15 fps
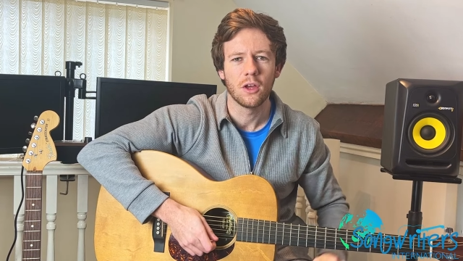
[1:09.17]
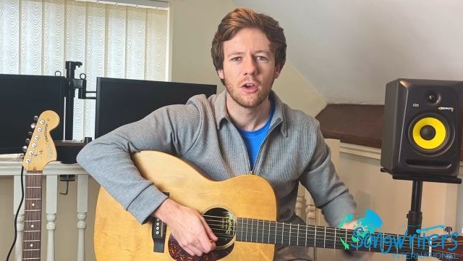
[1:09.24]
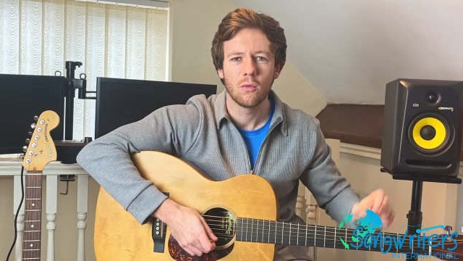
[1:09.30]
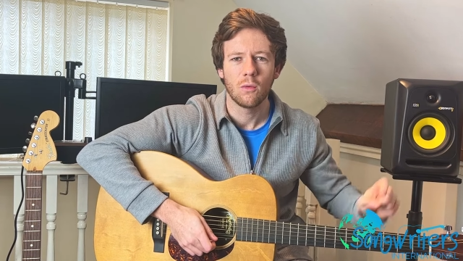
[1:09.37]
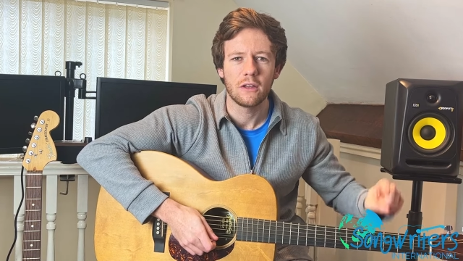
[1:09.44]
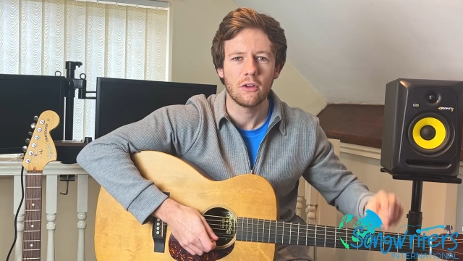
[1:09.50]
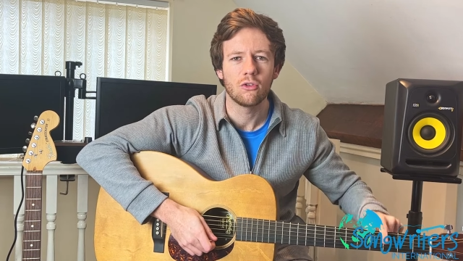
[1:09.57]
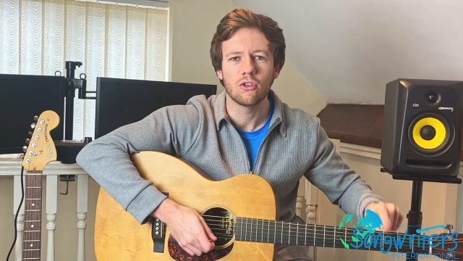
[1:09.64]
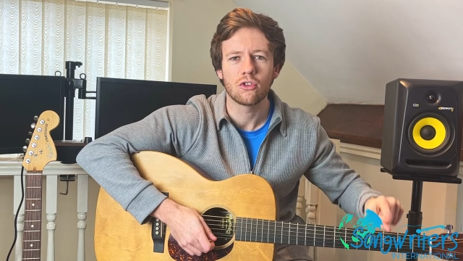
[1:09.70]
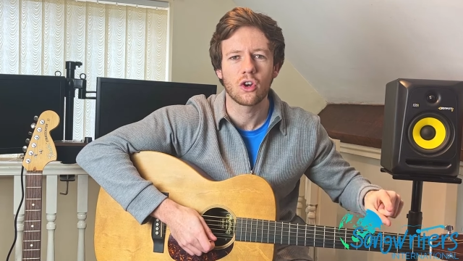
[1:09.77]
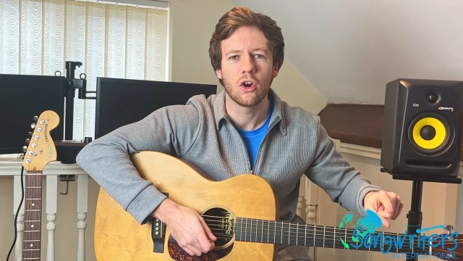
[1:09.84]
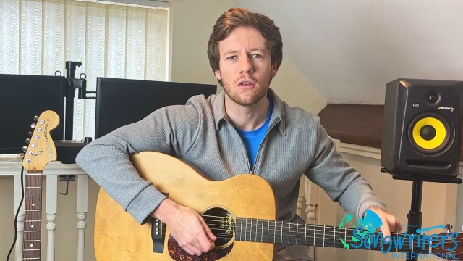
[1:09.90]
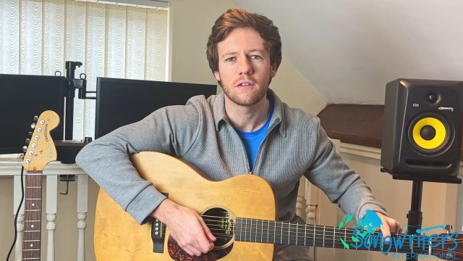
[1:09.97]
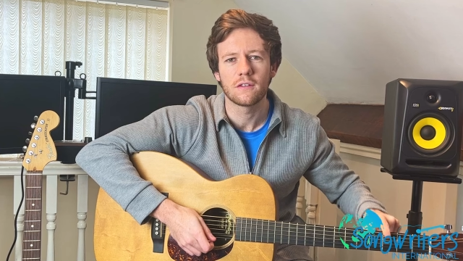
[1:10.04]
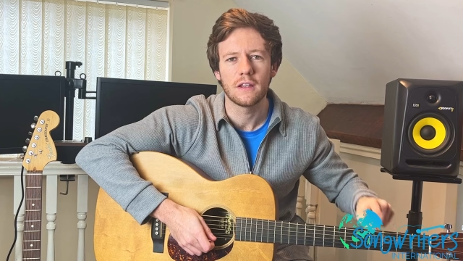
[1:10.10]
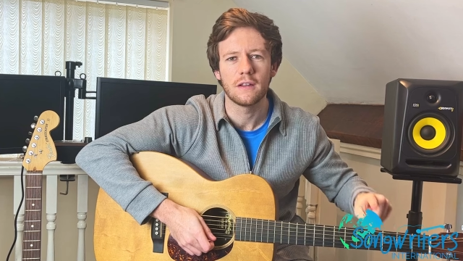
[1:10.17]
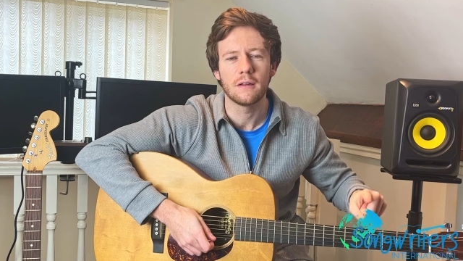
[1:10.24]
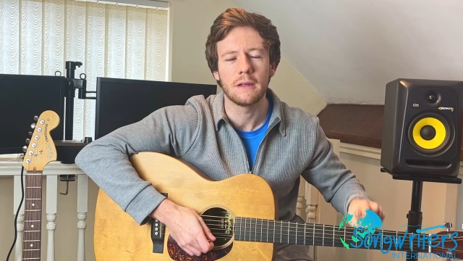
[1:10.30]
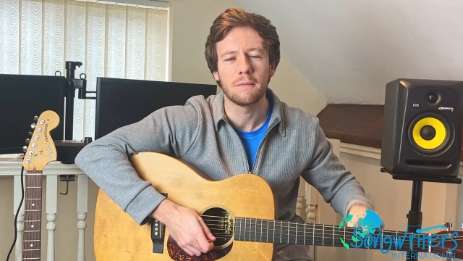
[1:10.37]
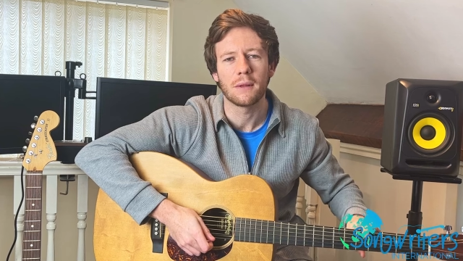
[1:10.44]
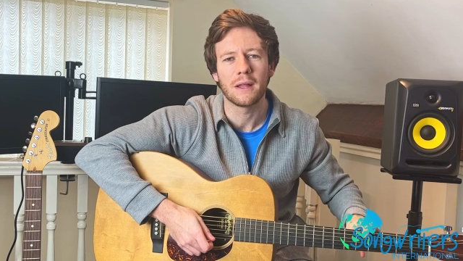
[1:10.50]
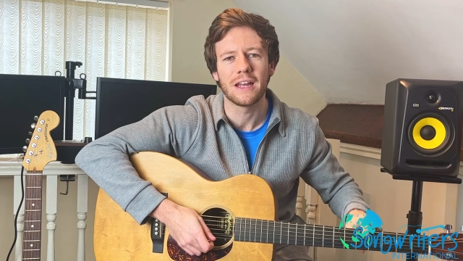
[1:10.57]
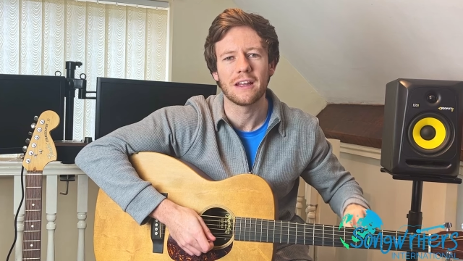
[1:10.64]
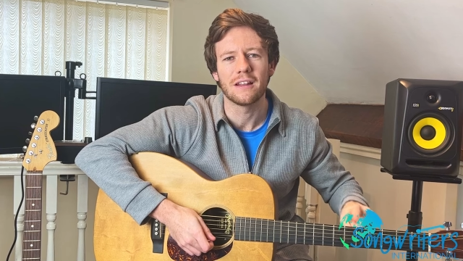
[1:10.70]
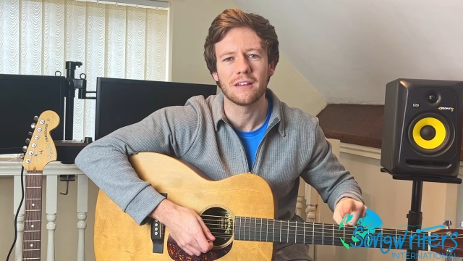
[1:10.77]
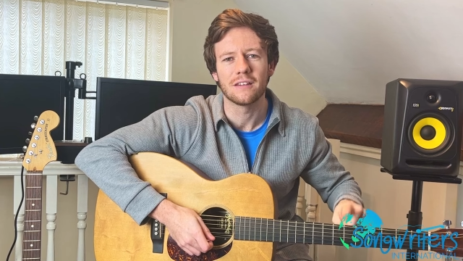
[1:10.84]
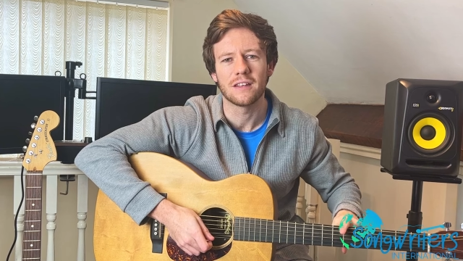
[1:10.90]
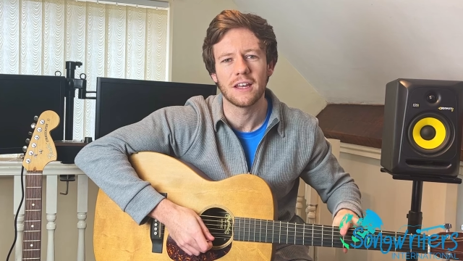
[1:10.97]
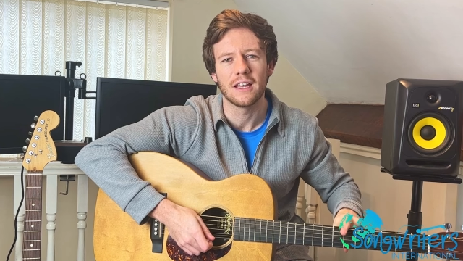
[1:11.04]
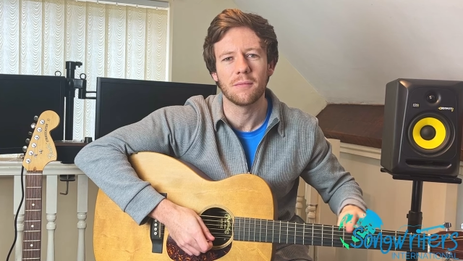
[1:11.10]
when you're just constantly playing the
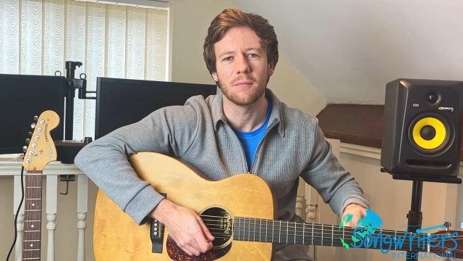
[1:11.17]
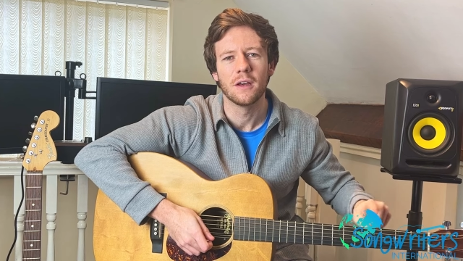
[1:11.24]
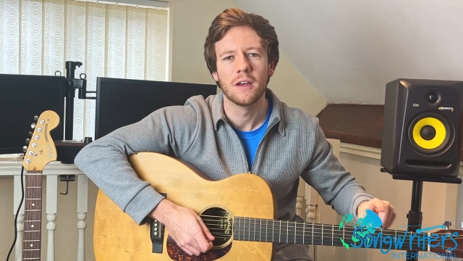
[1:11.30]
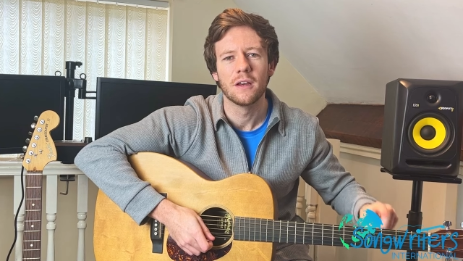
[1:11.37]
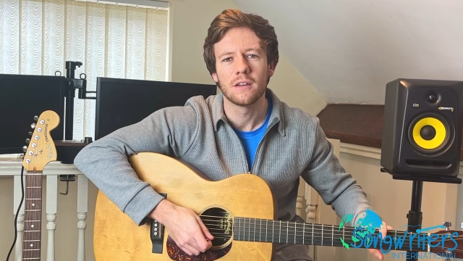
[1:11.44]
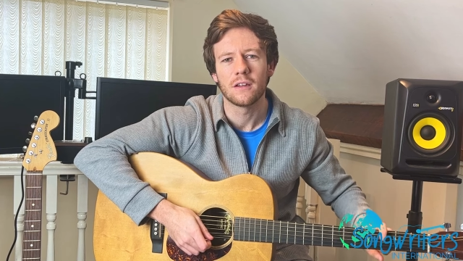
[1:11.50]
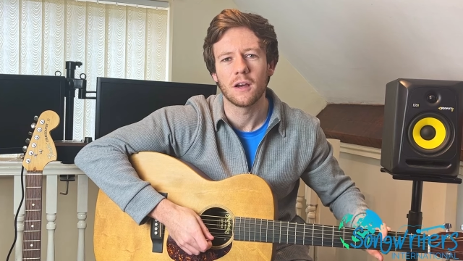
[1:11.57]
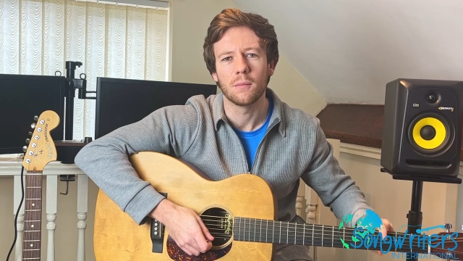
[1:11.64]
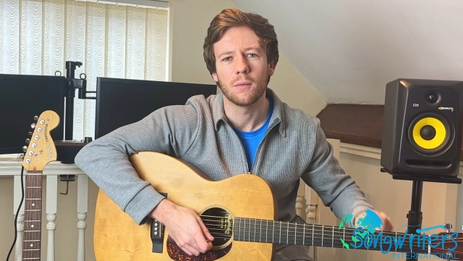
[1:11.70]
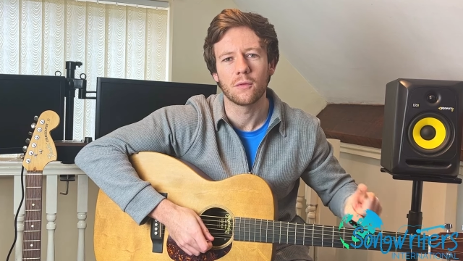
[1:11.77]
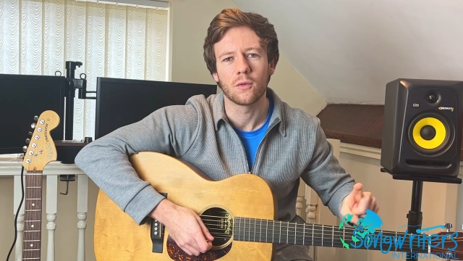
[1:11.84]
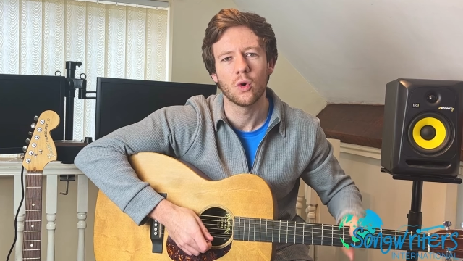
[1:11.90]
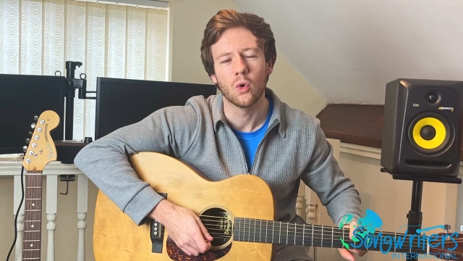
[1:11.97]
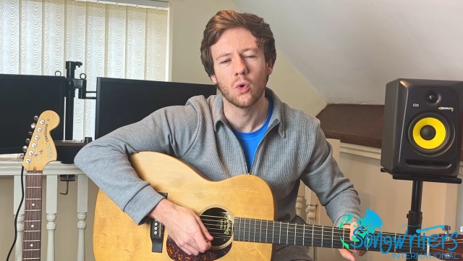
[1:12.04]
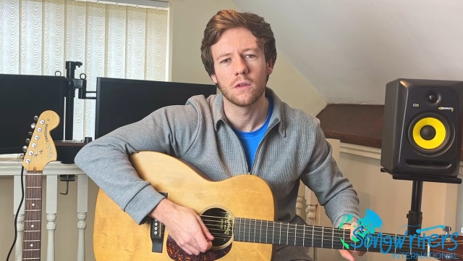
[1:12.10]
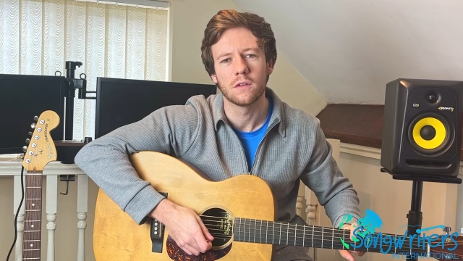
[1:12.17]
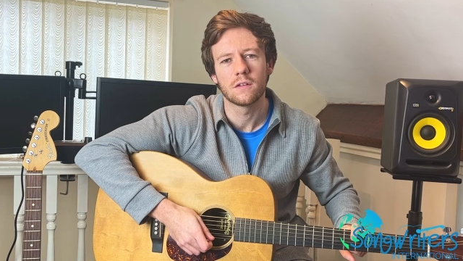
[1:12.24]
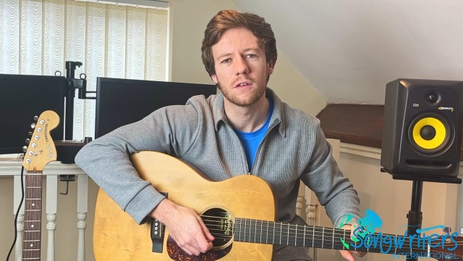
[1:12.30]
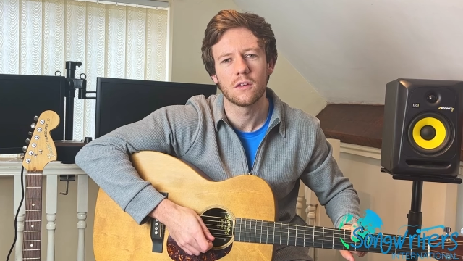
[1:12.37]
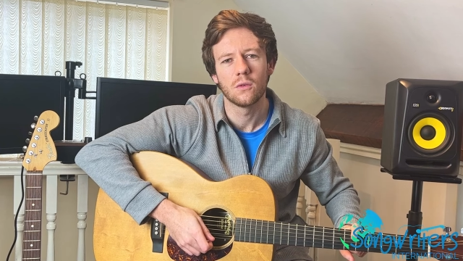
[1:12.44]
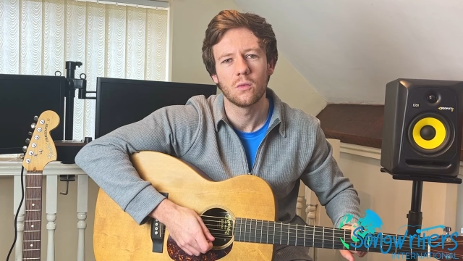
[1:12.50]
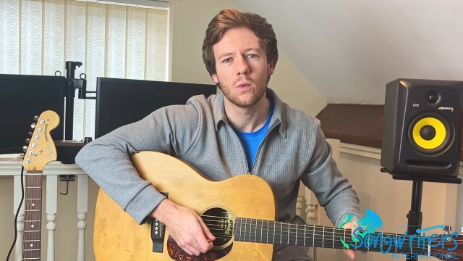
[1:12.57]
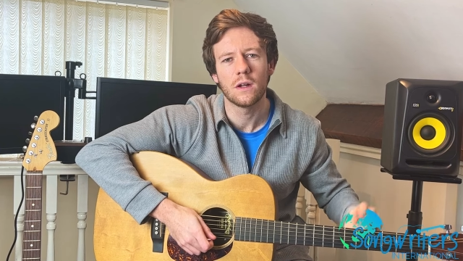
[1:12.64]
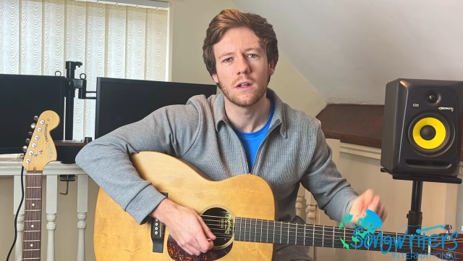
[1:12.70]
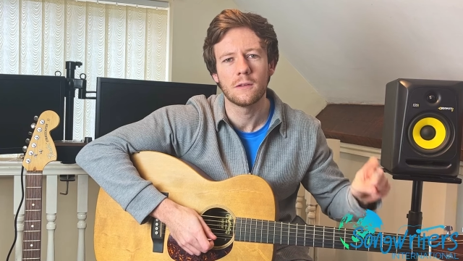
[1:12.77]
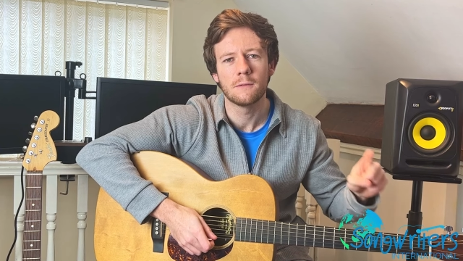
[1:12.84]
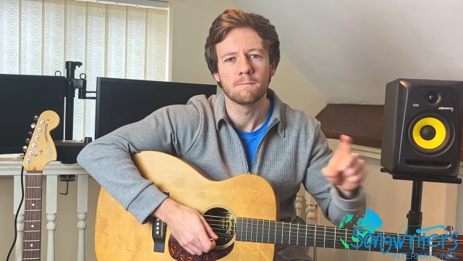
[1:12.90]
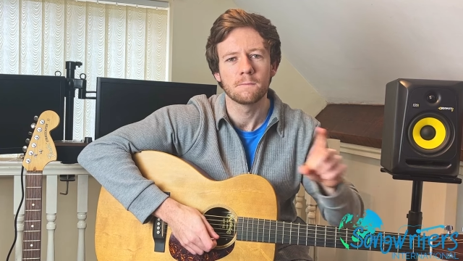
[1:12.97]
same type of chords? Well,